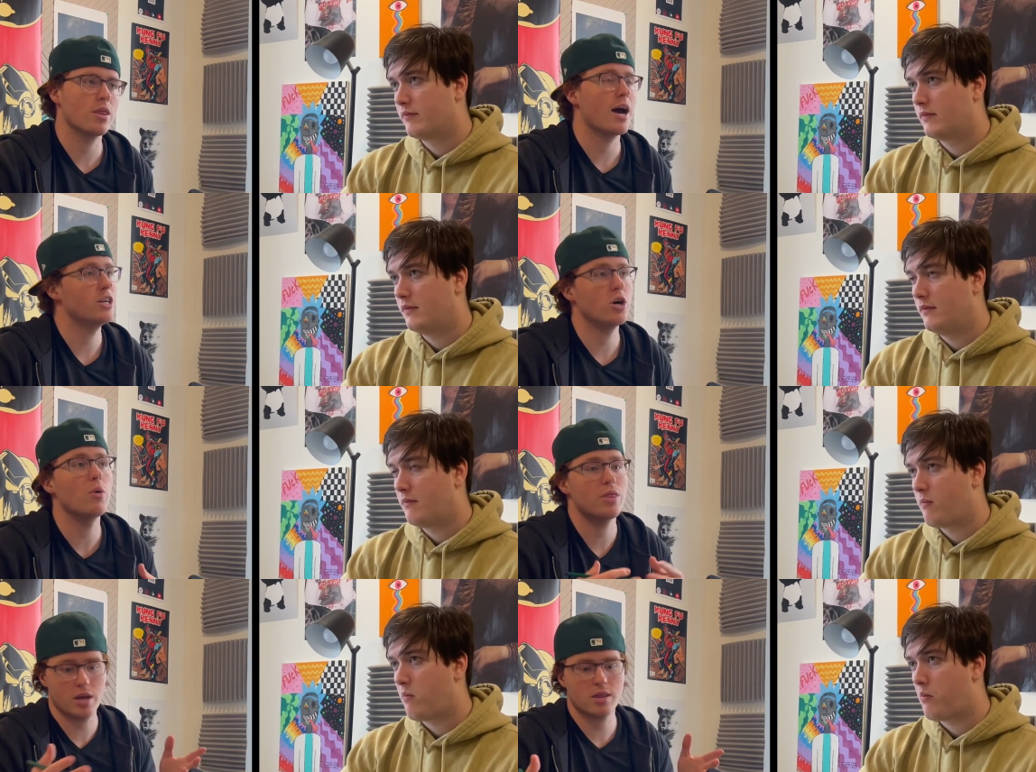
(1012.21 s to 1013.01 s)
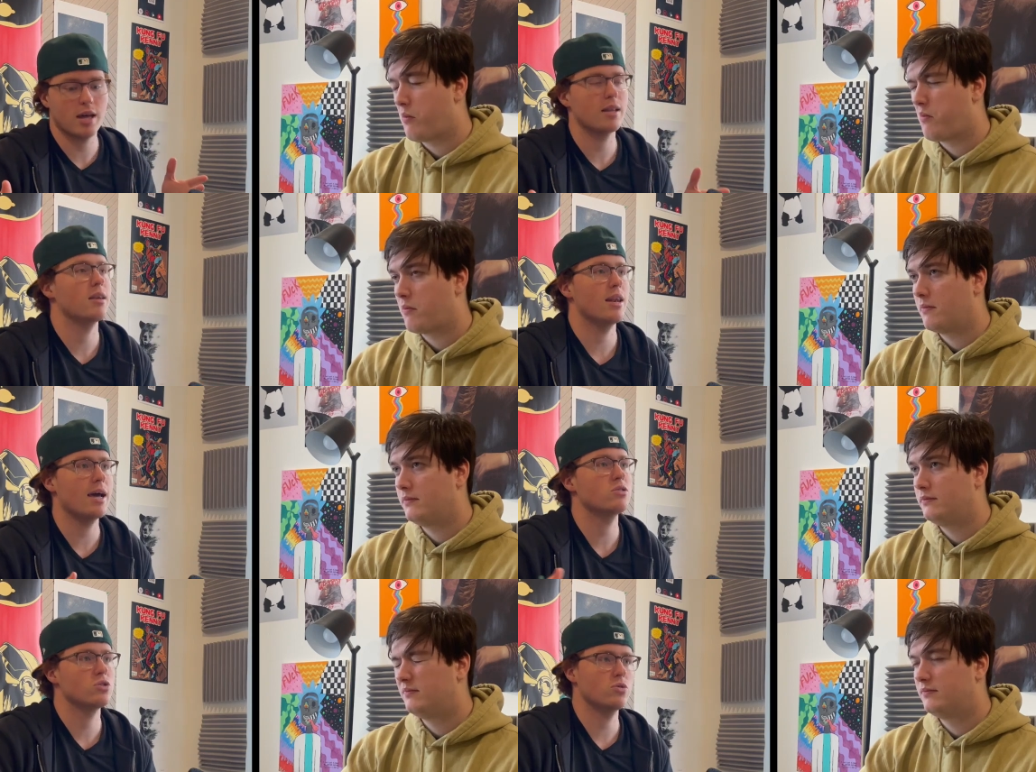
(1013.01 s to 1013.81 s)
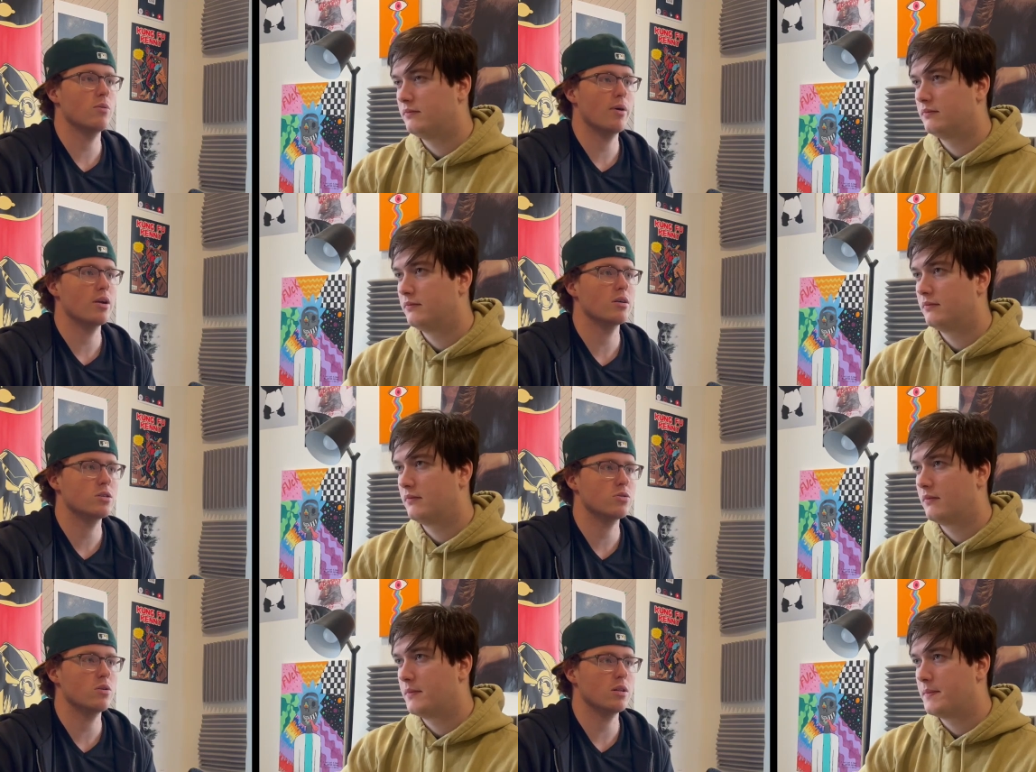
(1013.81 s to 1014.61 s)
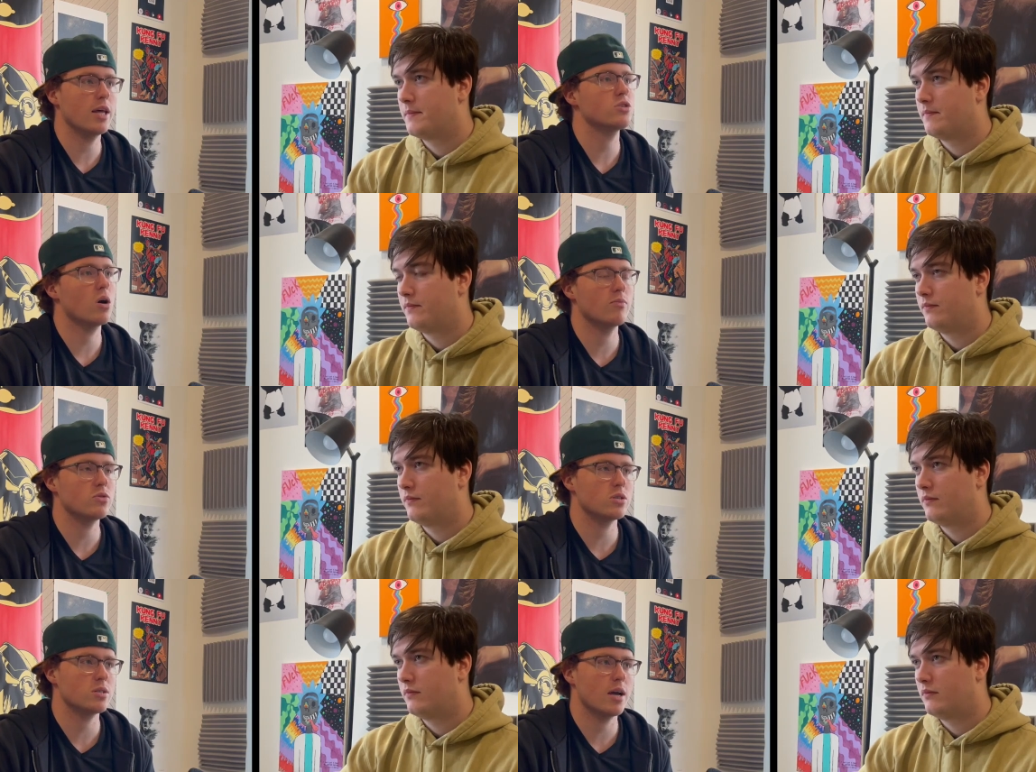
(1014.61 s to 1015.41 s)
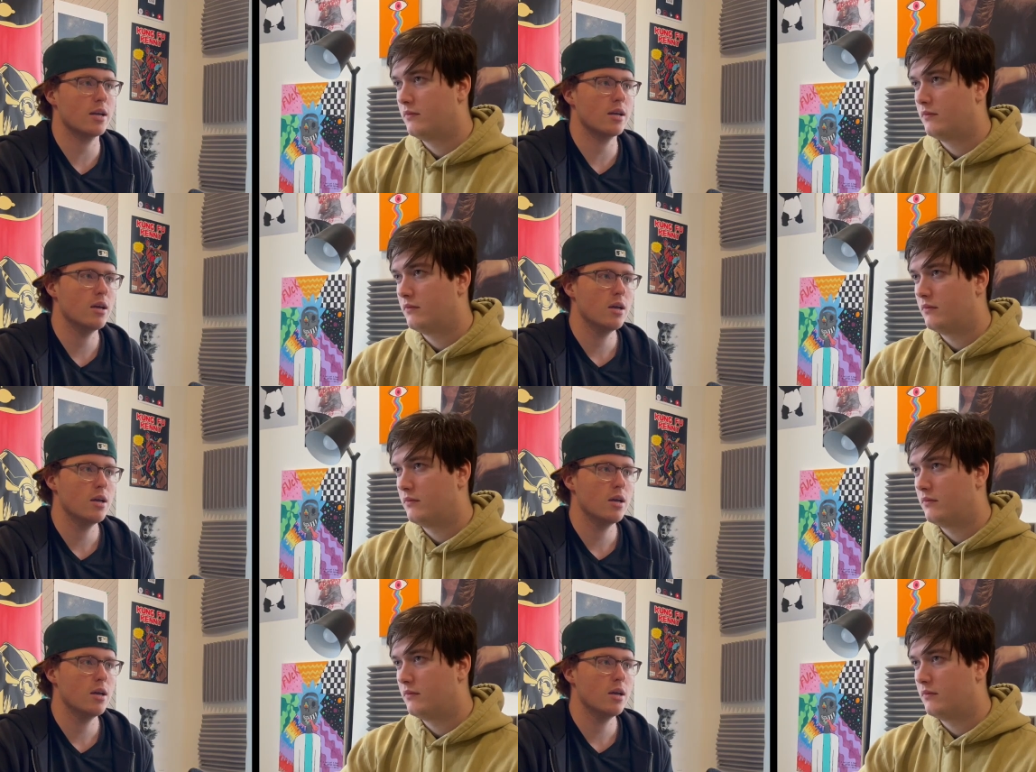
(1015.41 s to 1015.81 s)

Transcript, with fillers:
Speaker 1: I don't think that nets to a better, to a less harmful society.